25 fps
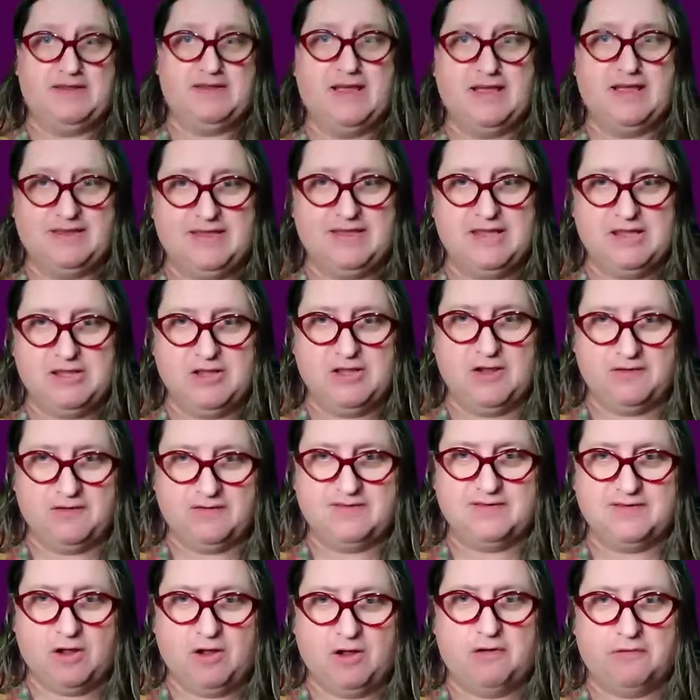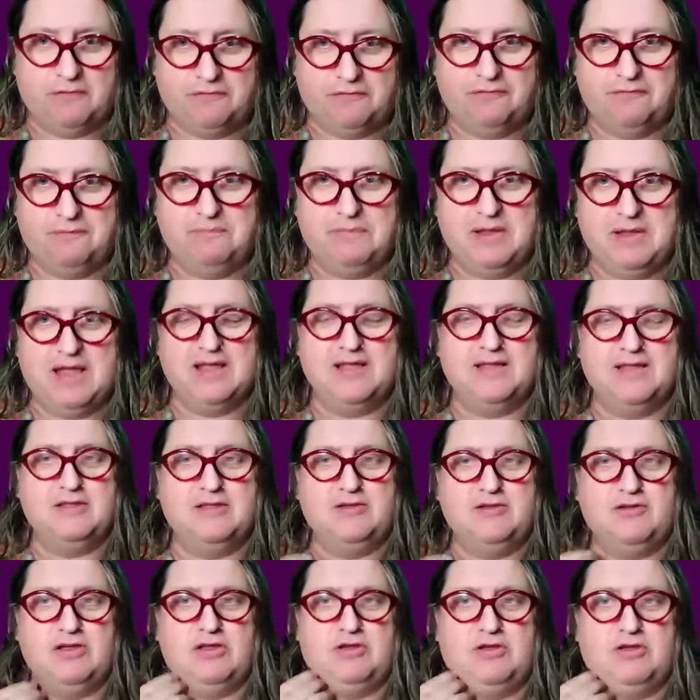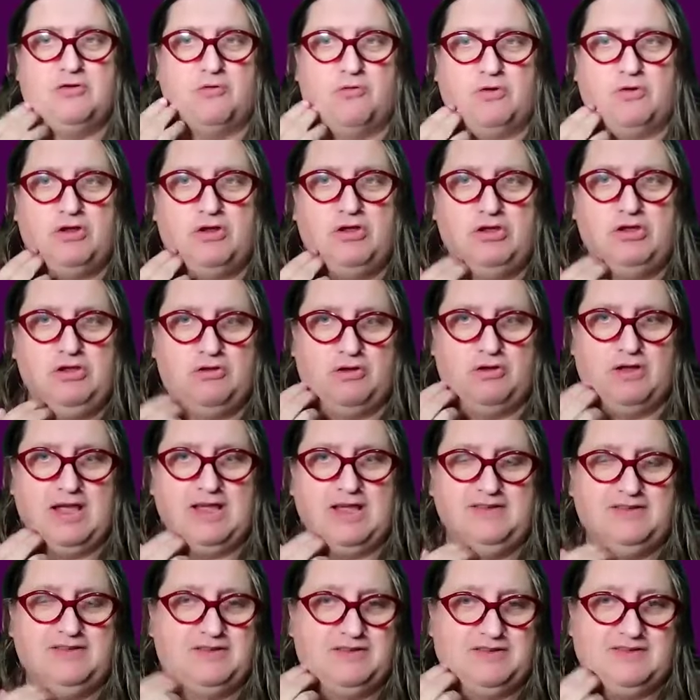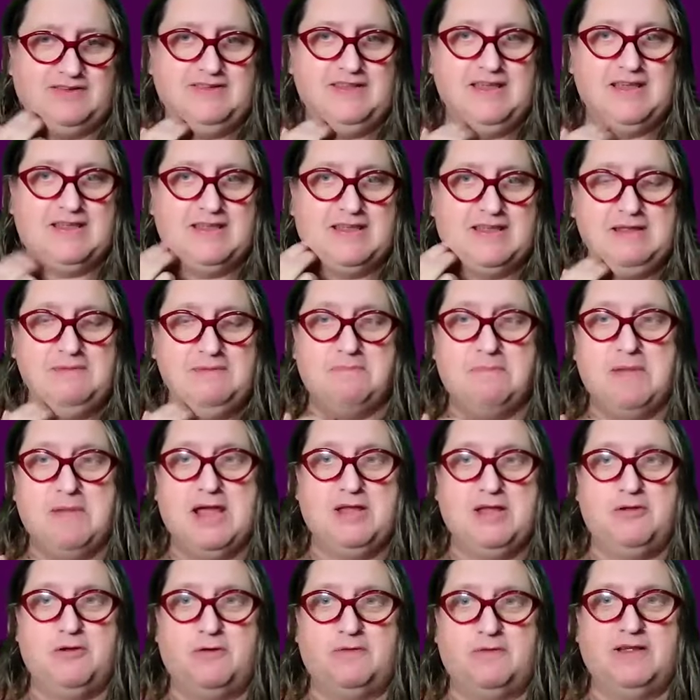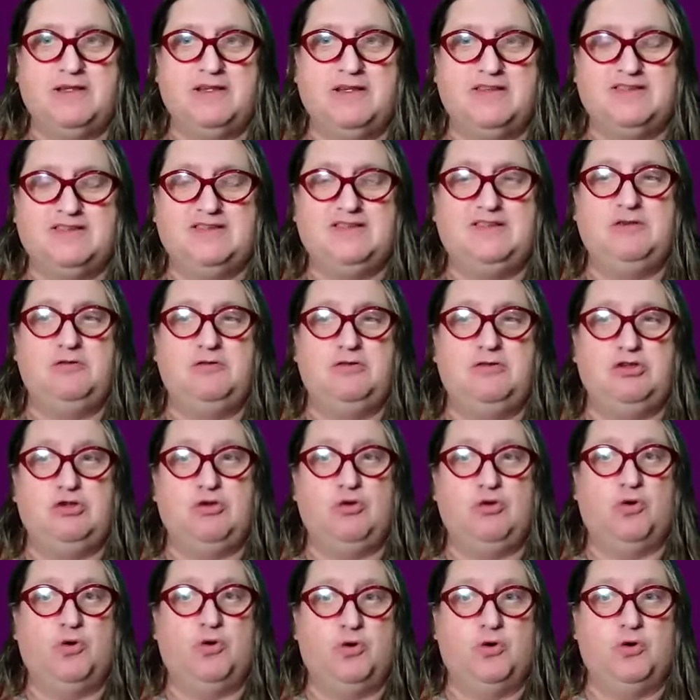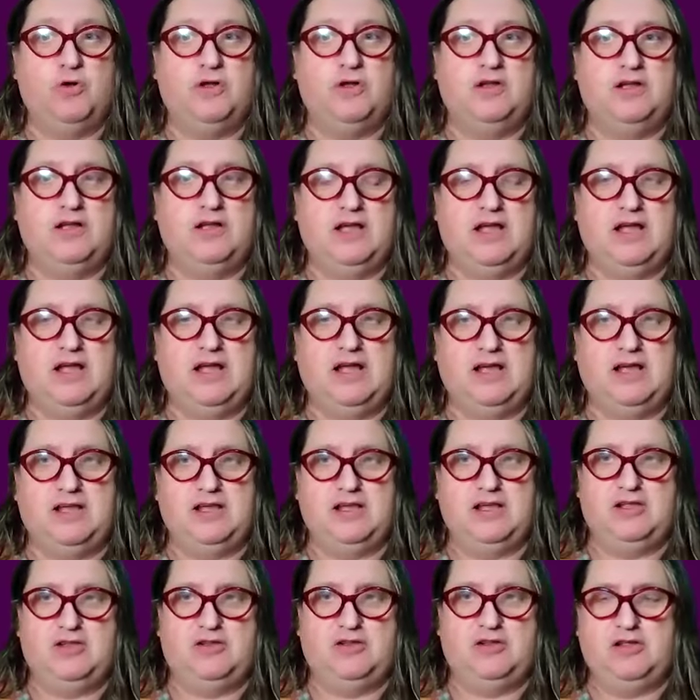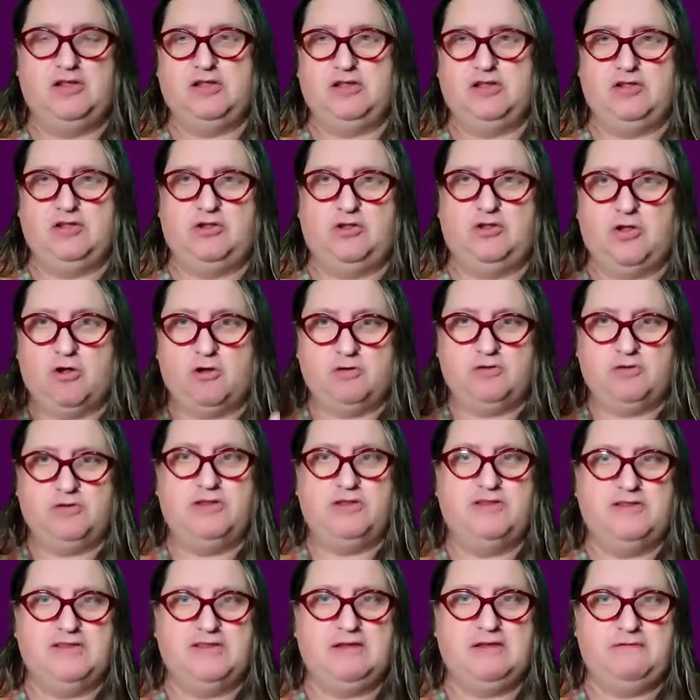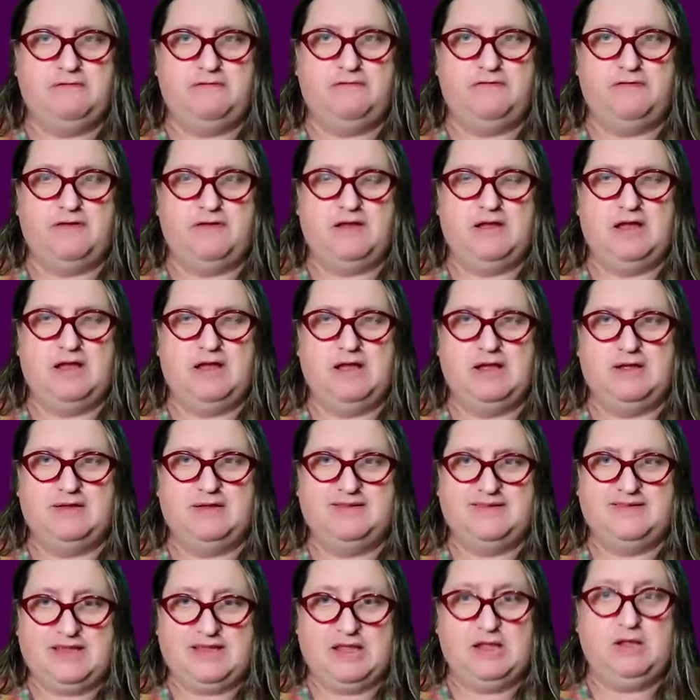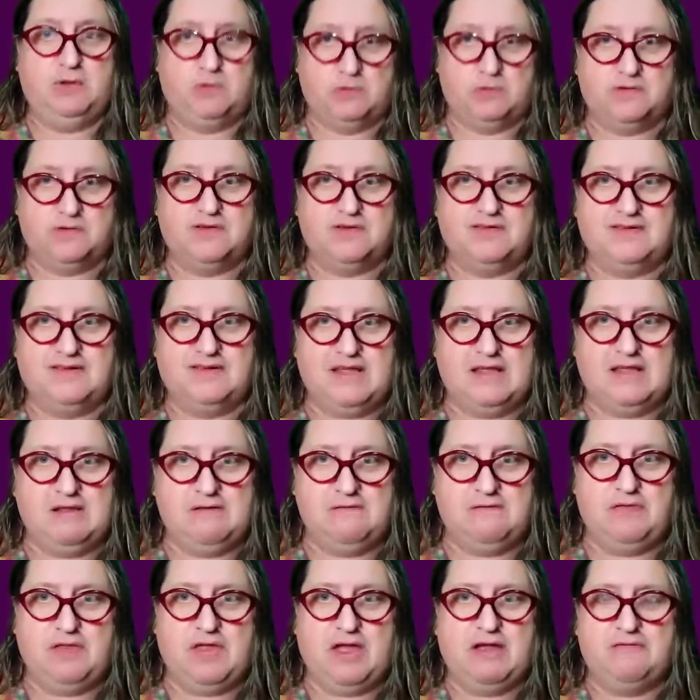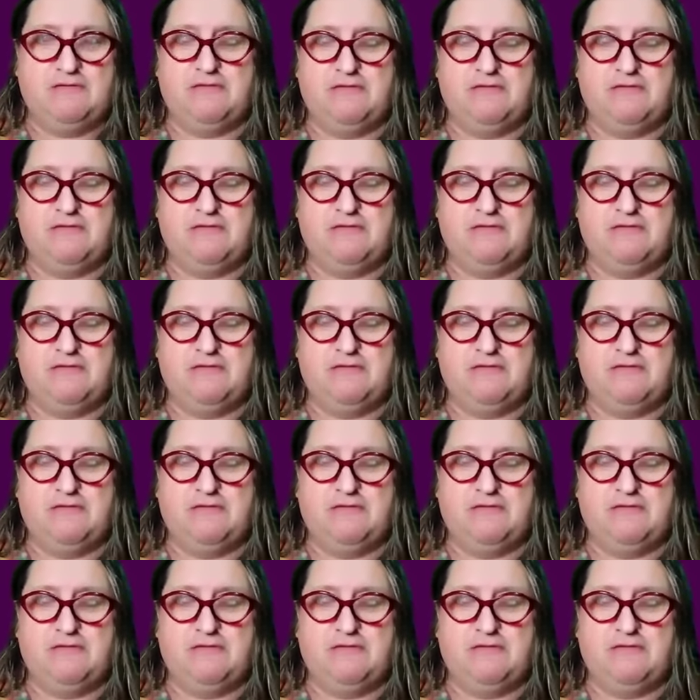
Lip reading: taking notes of? And you're as you said, it may not suit your cognitive skills if